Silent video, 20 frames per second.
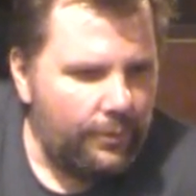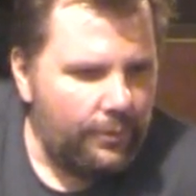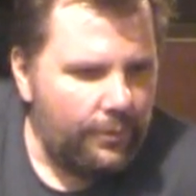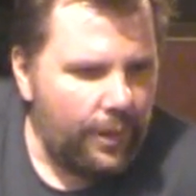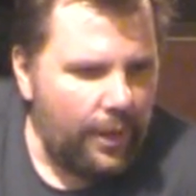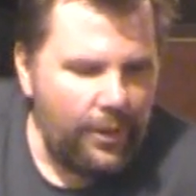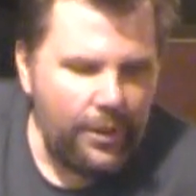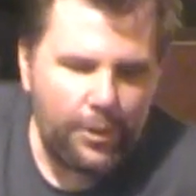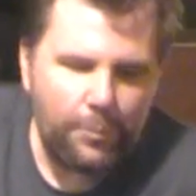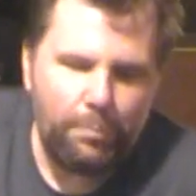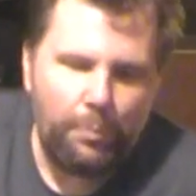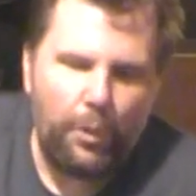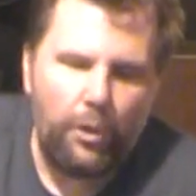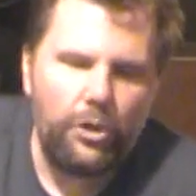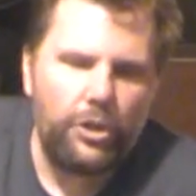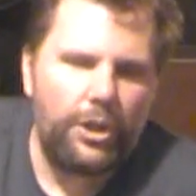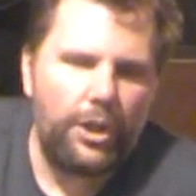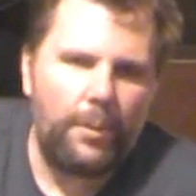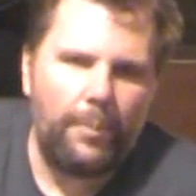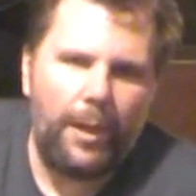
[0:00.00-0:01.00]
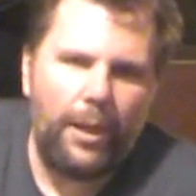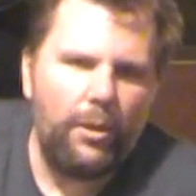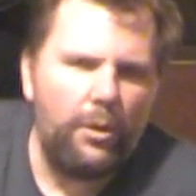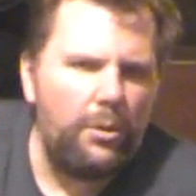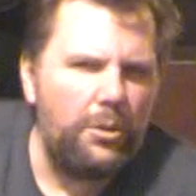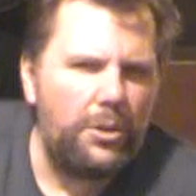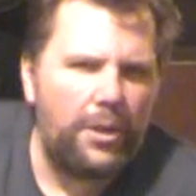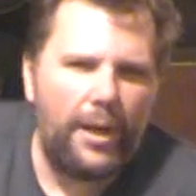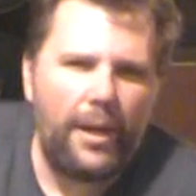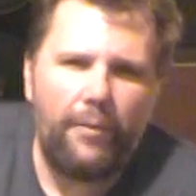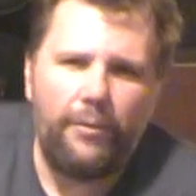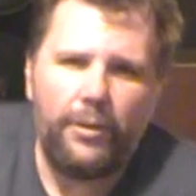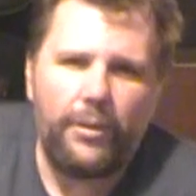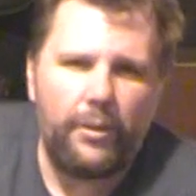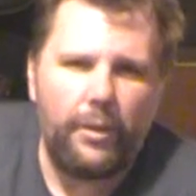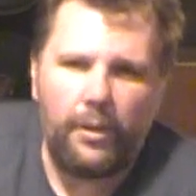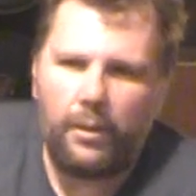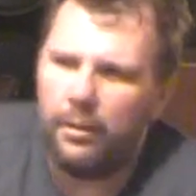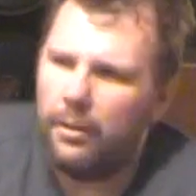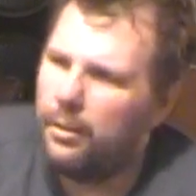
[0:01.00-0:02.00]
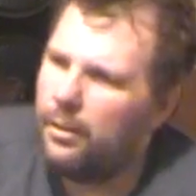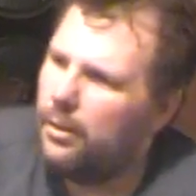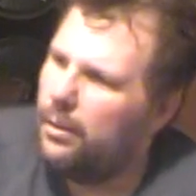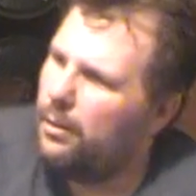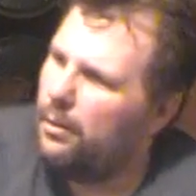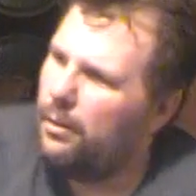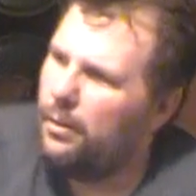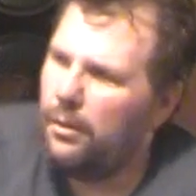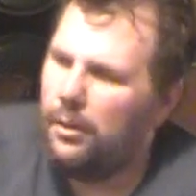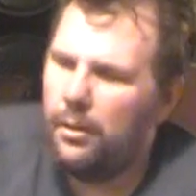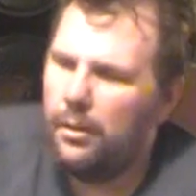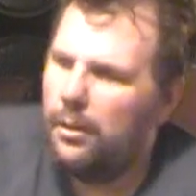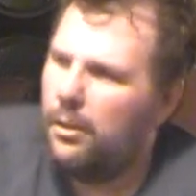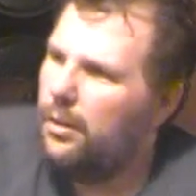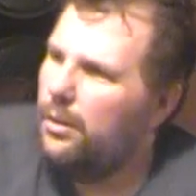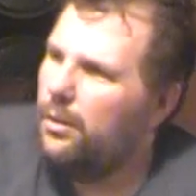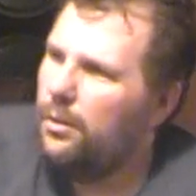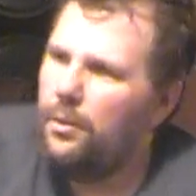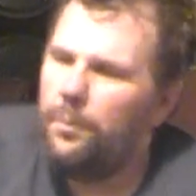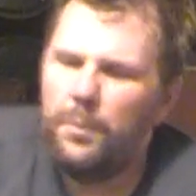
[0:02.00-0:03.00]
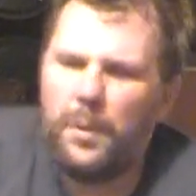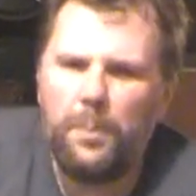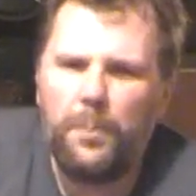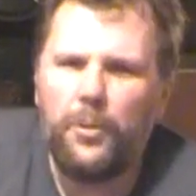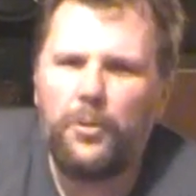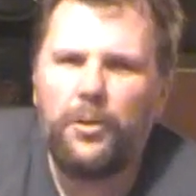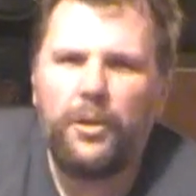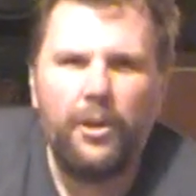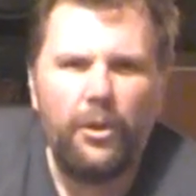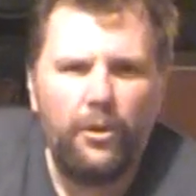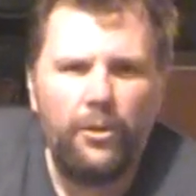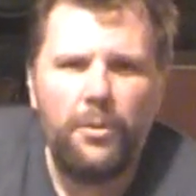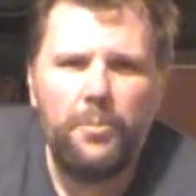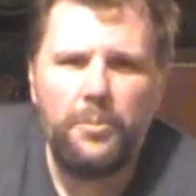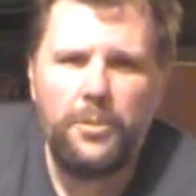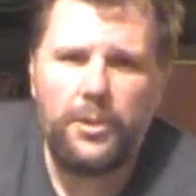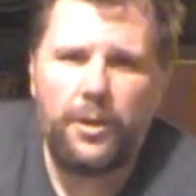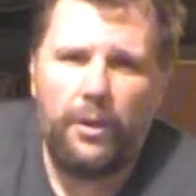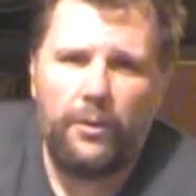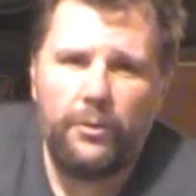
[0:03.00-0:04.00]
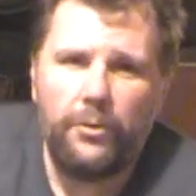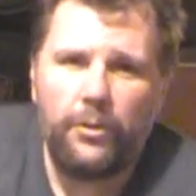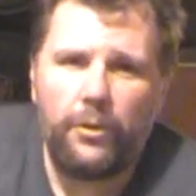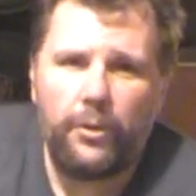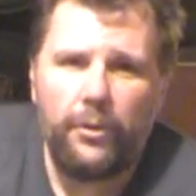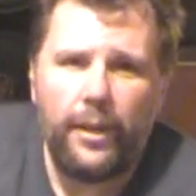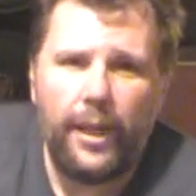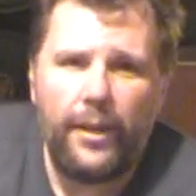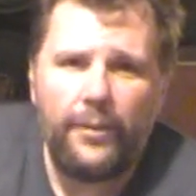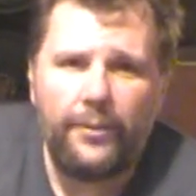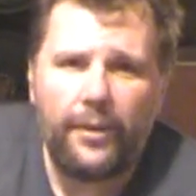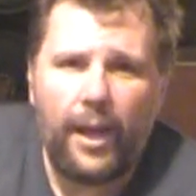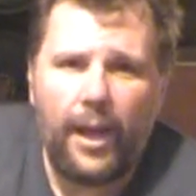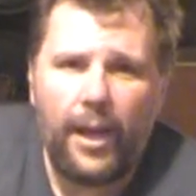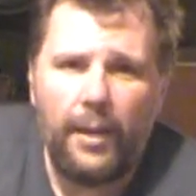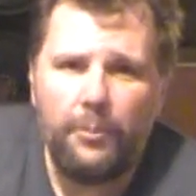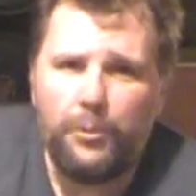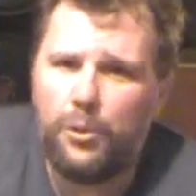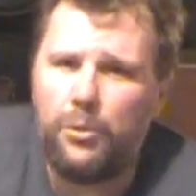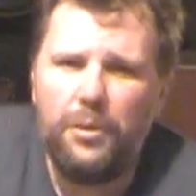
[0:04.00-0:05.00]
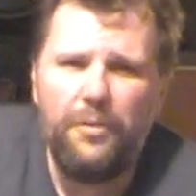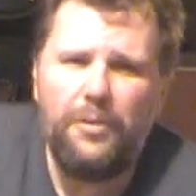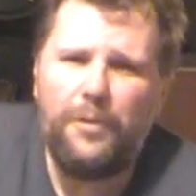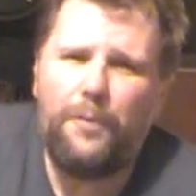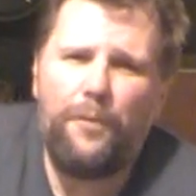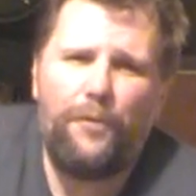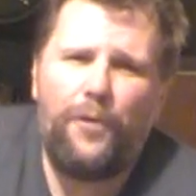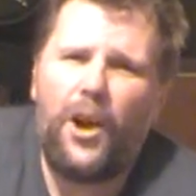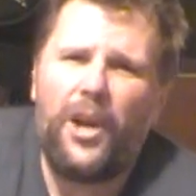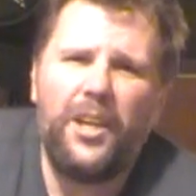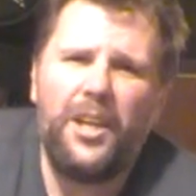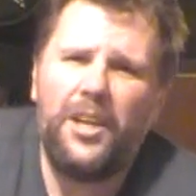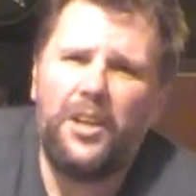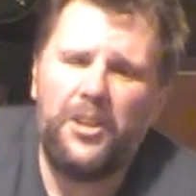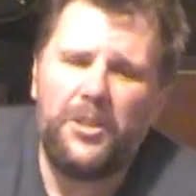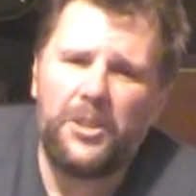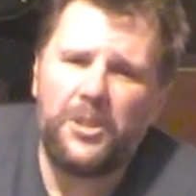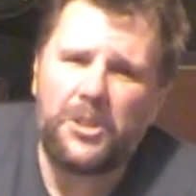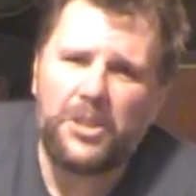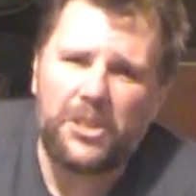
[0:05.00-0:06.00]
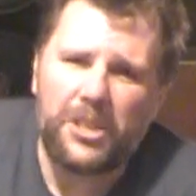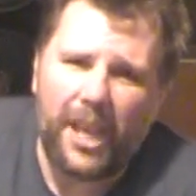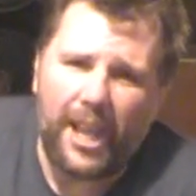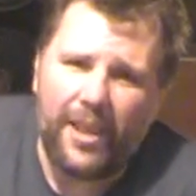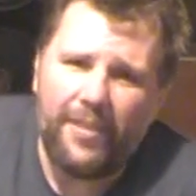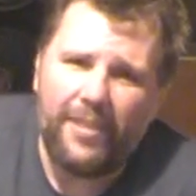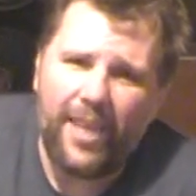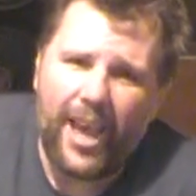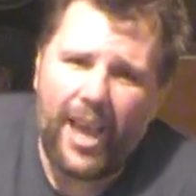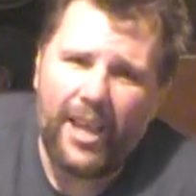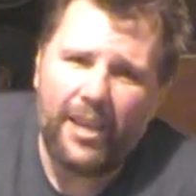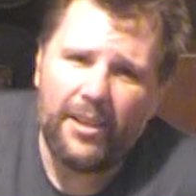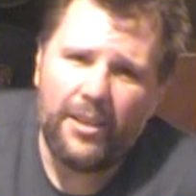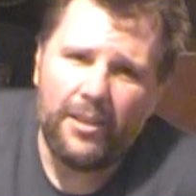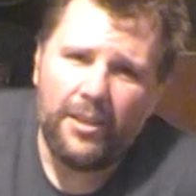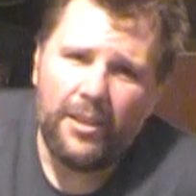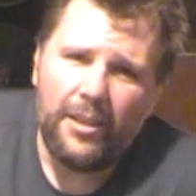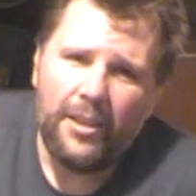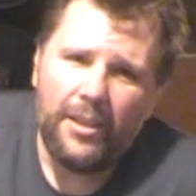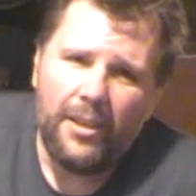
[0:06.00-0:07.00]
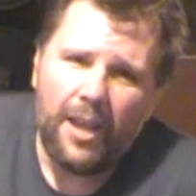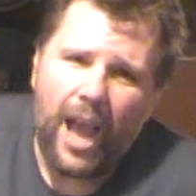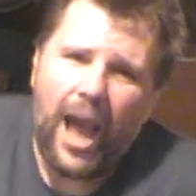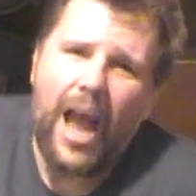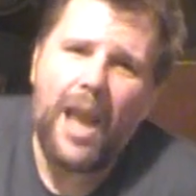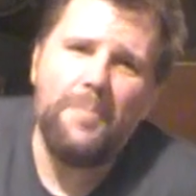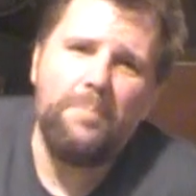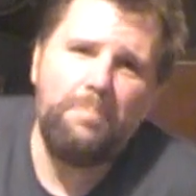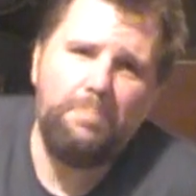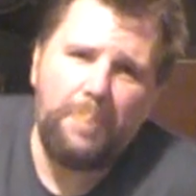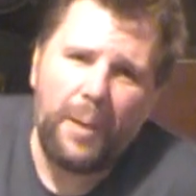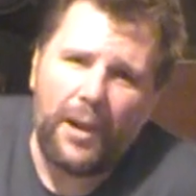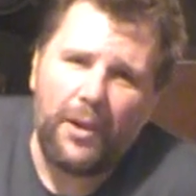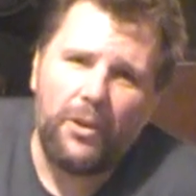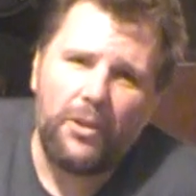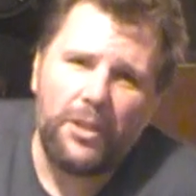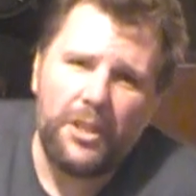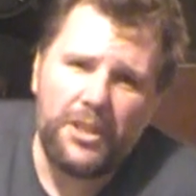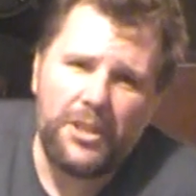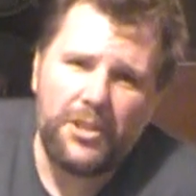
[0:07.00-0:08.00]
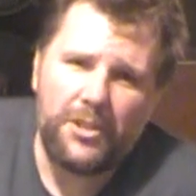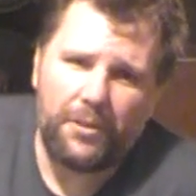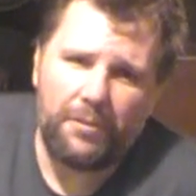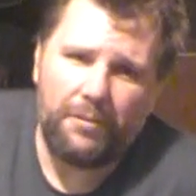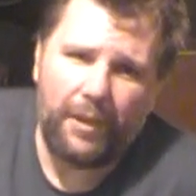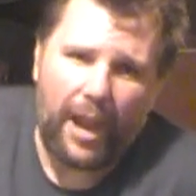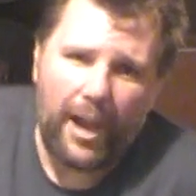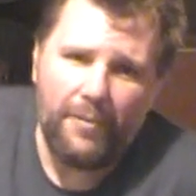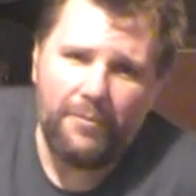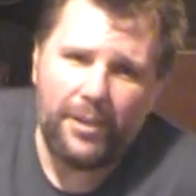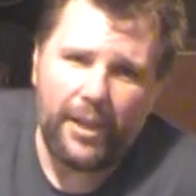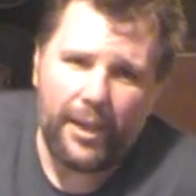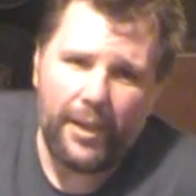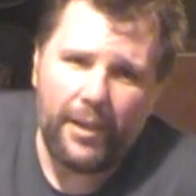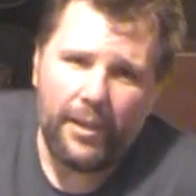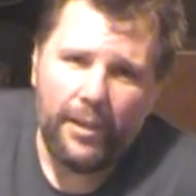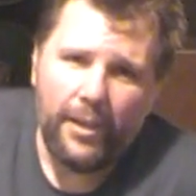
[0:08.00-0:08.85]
And this bullshit about losing everything. People killed themselves during that time. Do you even fucking understand that? I barely survived it.